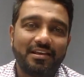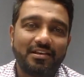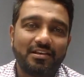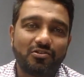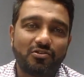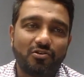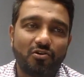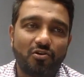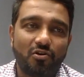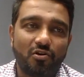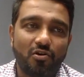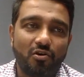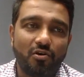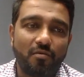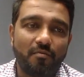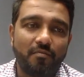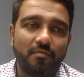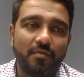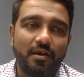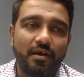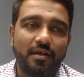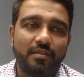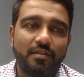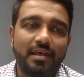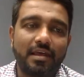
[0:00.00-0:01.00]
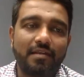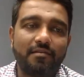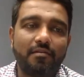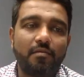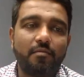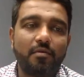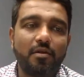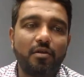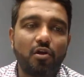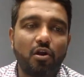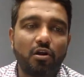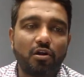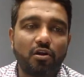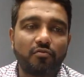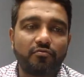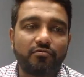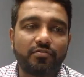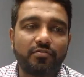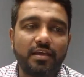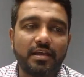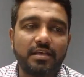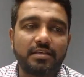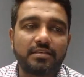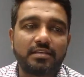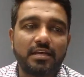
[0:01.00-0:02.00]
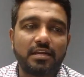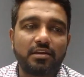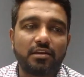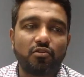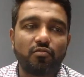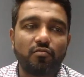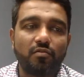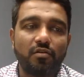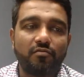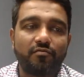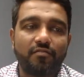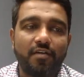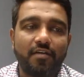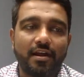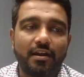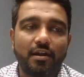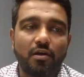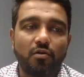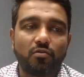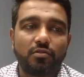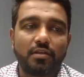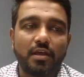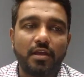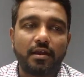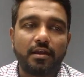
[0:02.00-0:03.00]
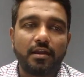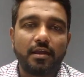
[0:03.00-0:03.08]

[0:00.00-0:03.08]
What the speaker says: So there will be a lot of things that you will find out that